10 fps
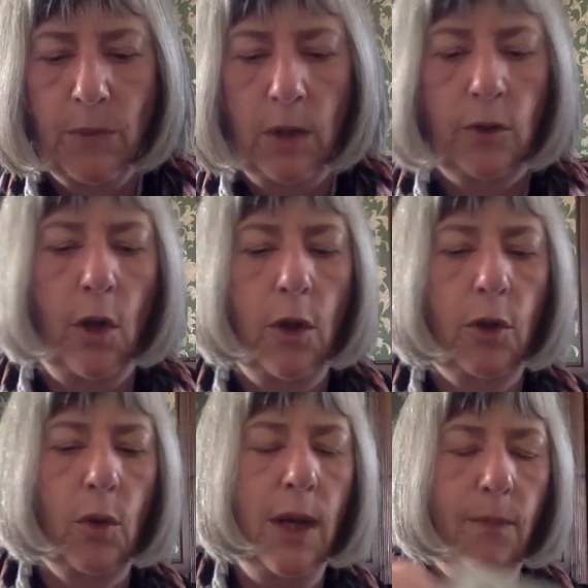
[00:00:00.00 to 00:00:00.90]
So the
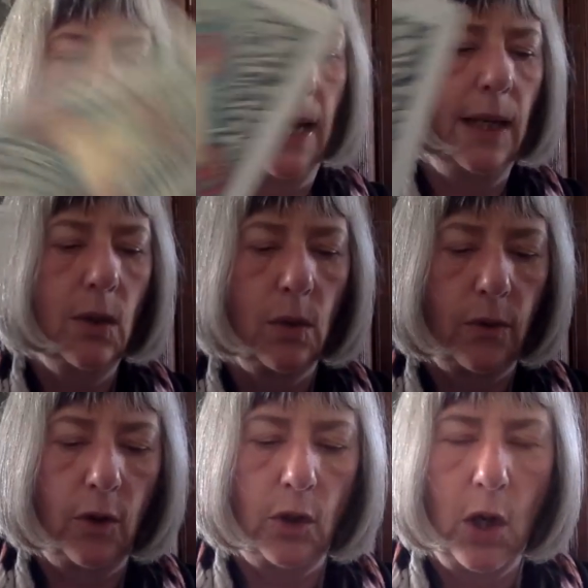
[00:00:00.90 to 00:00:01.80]
Three of
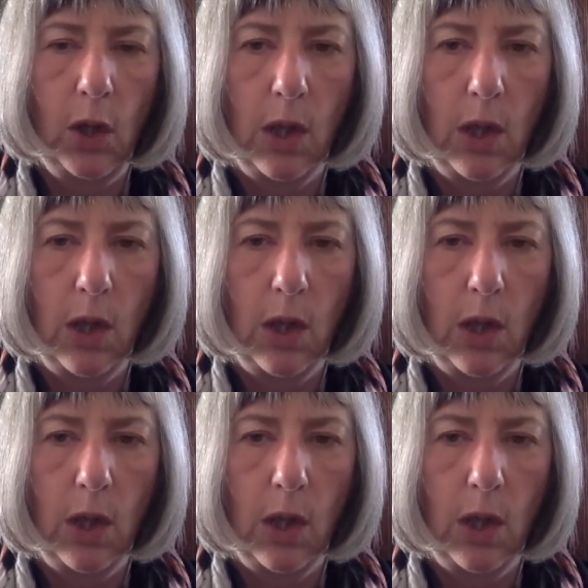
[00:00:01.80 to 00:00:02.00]
Pentacles, you're no